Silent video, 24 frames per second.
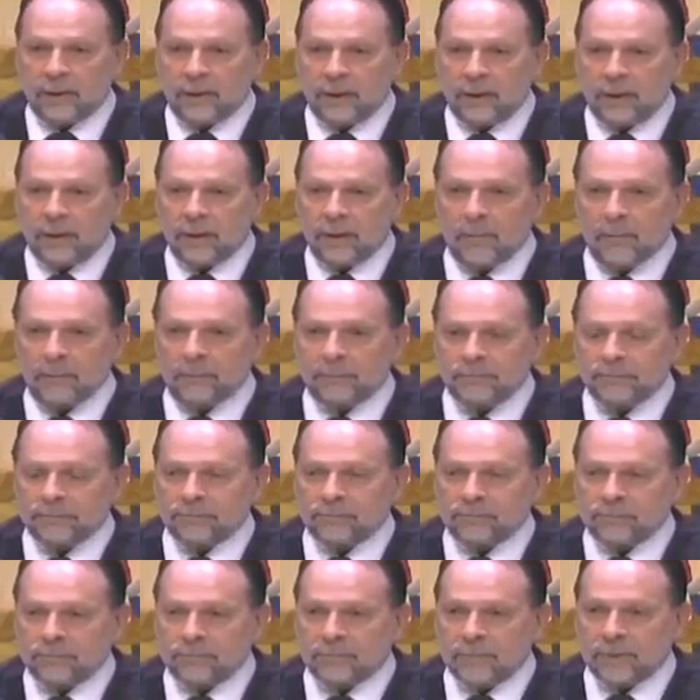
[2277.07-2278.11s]

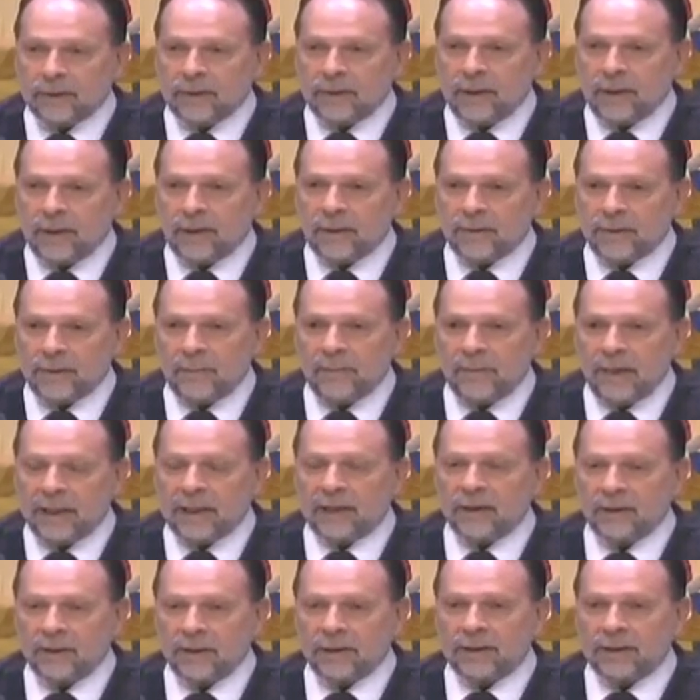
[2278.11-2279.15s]
They
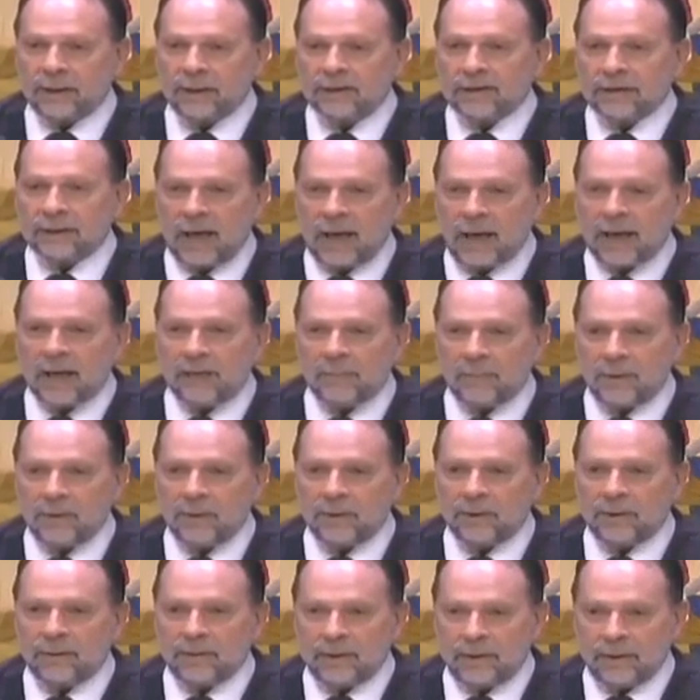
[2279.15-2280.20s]
make it look
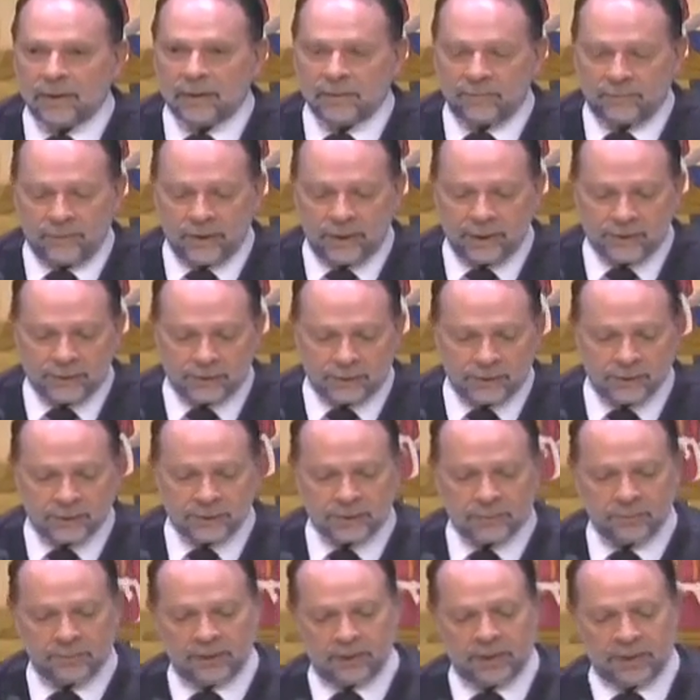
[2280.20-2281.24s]
excitable and
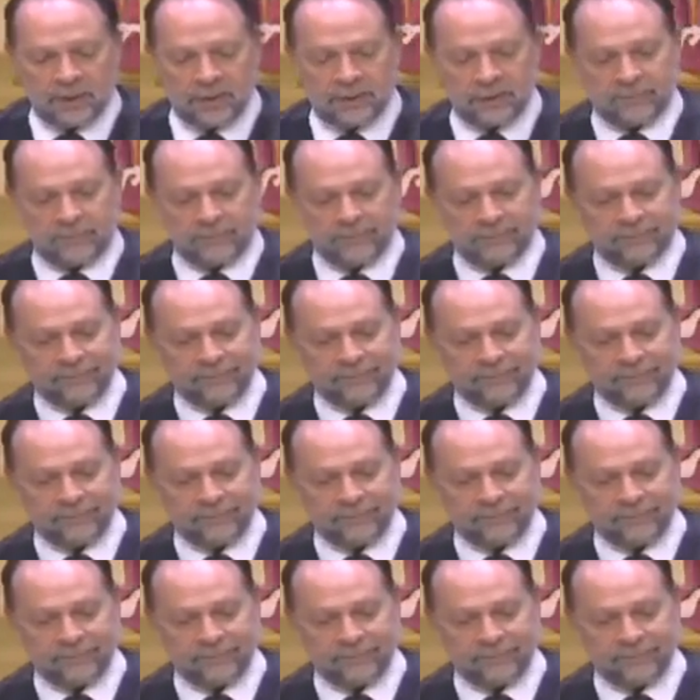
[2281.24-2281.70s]
adventurous, but